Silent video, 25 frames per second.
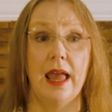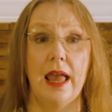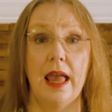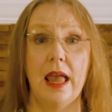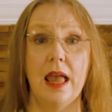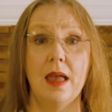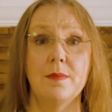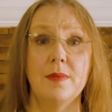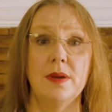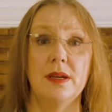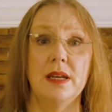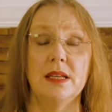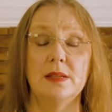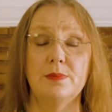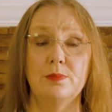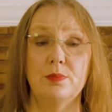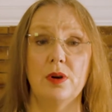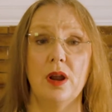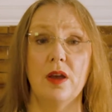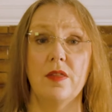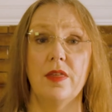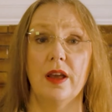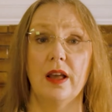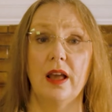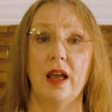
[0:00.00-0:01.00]
Him and his
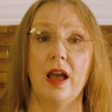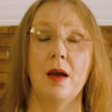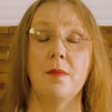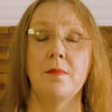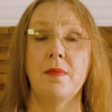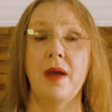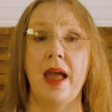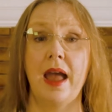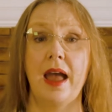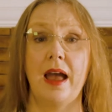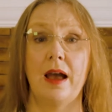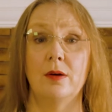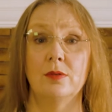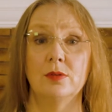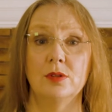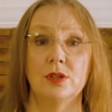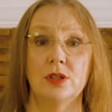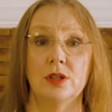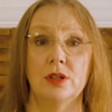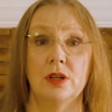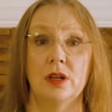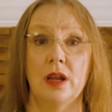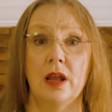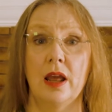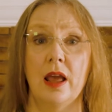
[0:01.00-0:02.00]
brother come
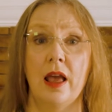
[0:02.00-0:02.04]
out.